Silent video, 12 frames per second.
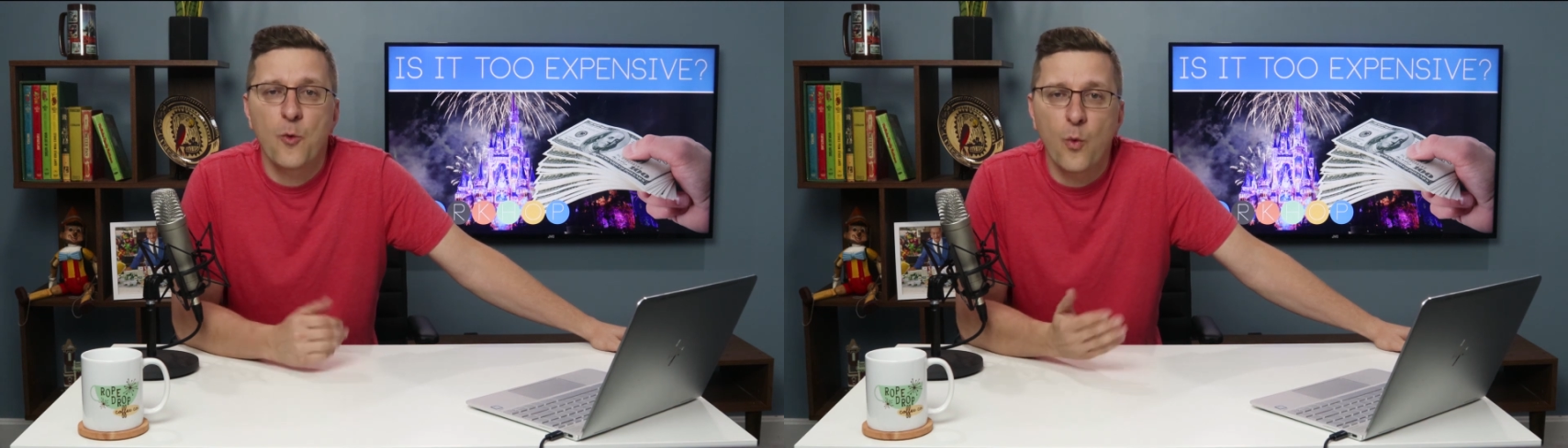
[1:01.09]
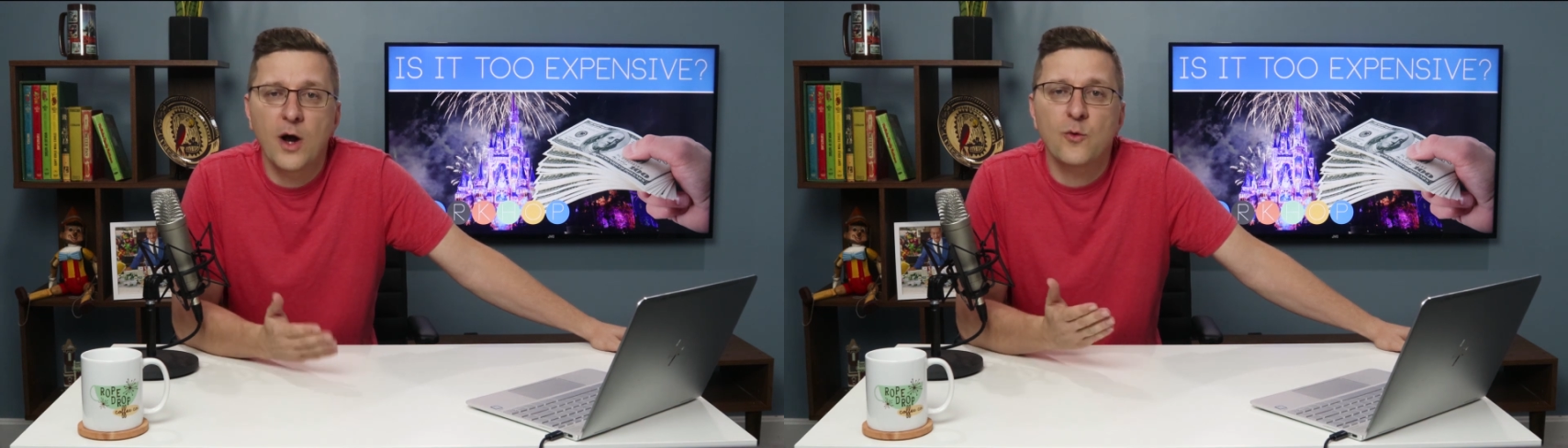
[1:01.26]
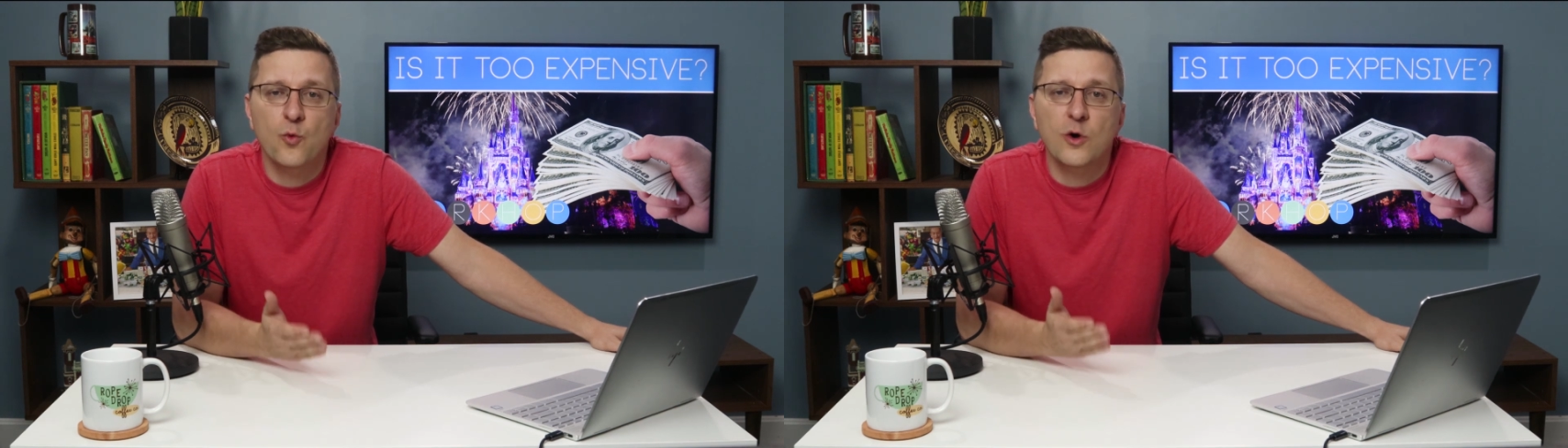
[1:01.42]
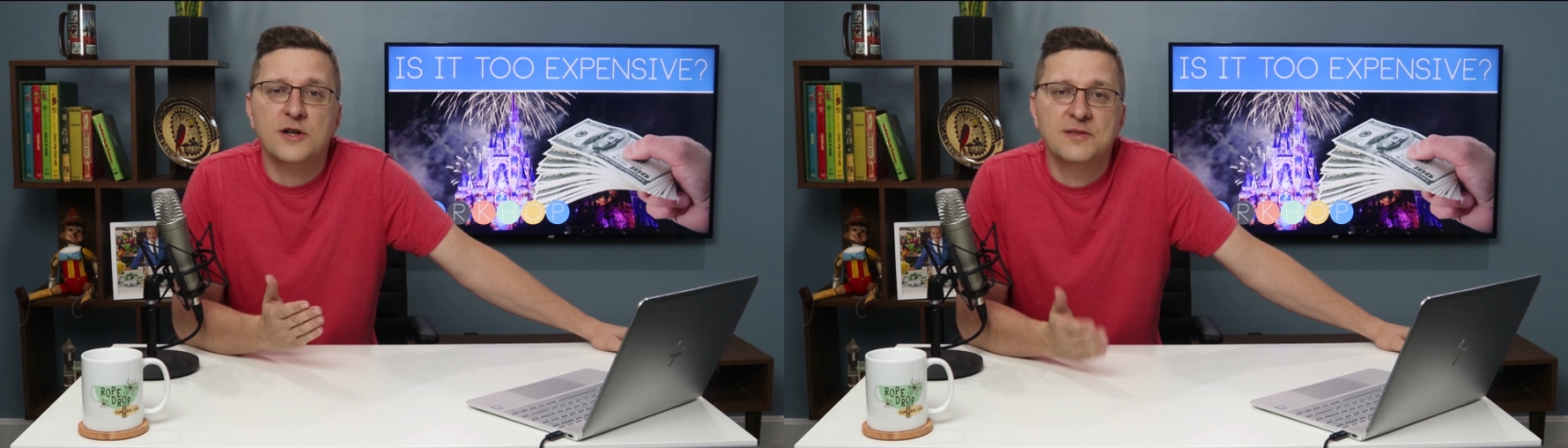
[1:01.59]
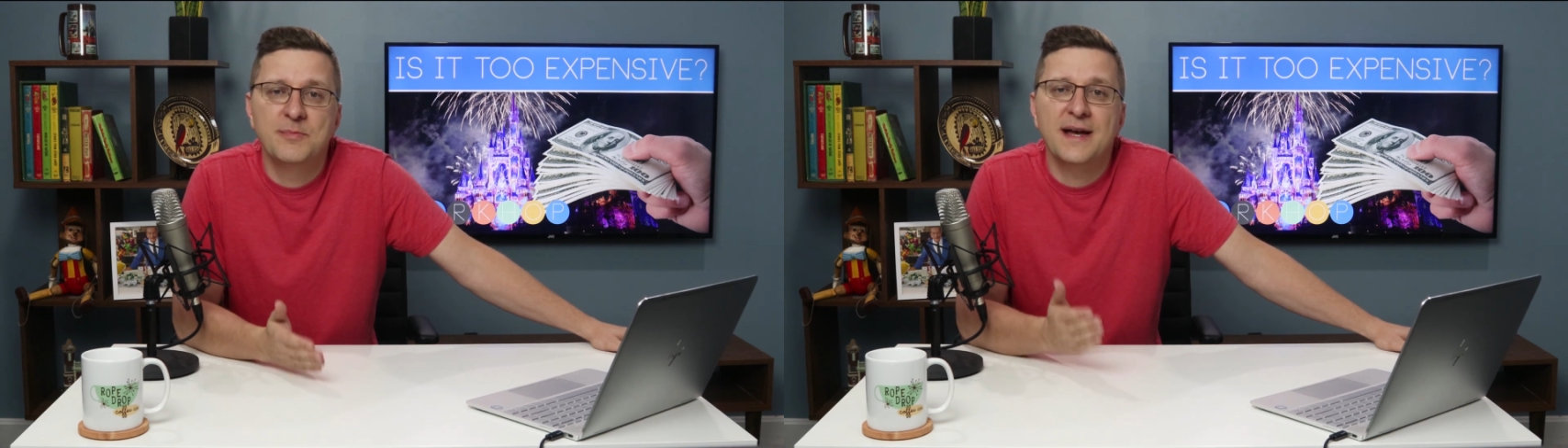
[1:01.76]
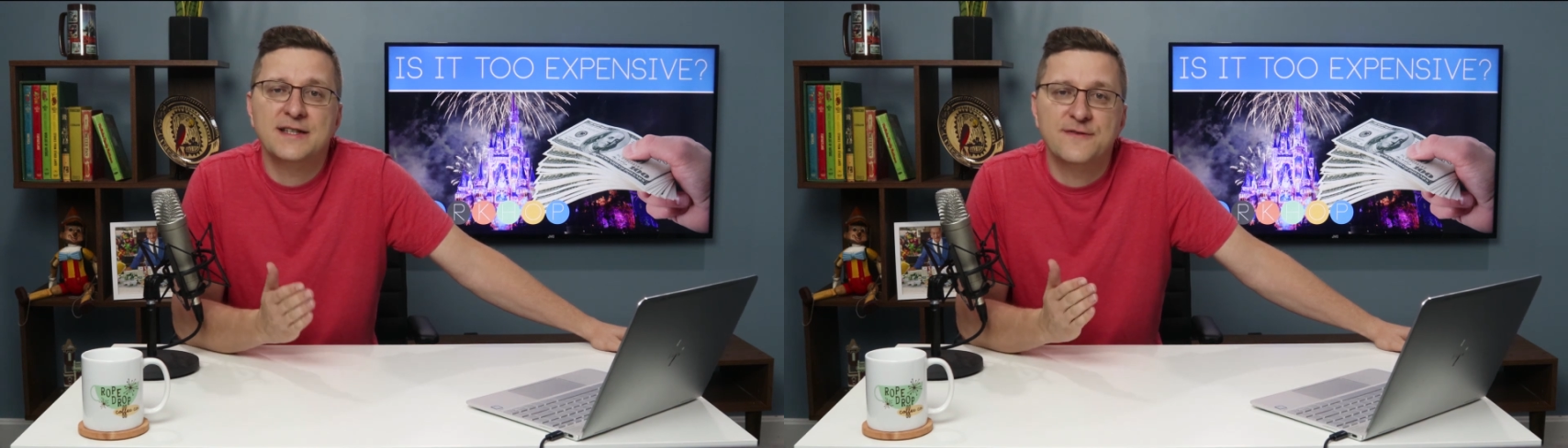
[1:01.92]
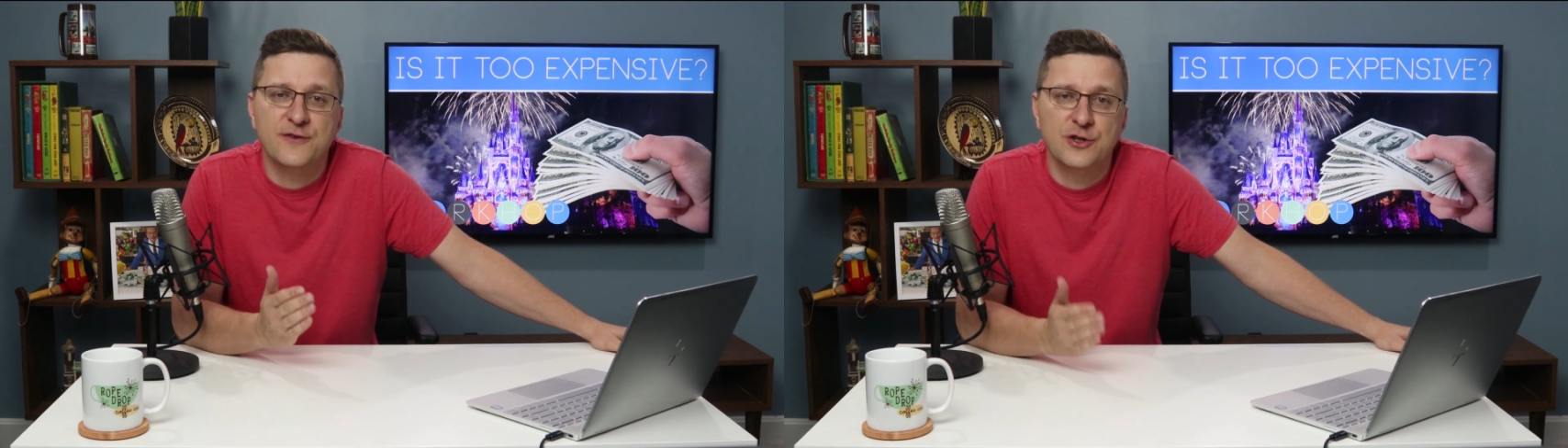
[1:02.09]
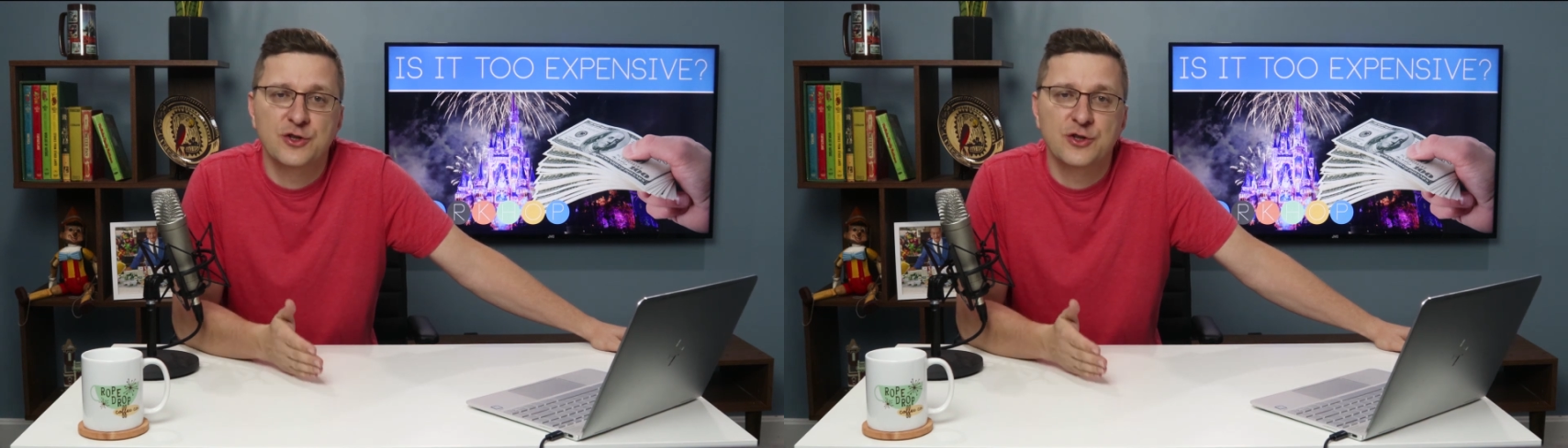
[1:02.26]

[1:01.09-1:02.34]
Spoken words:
what works best for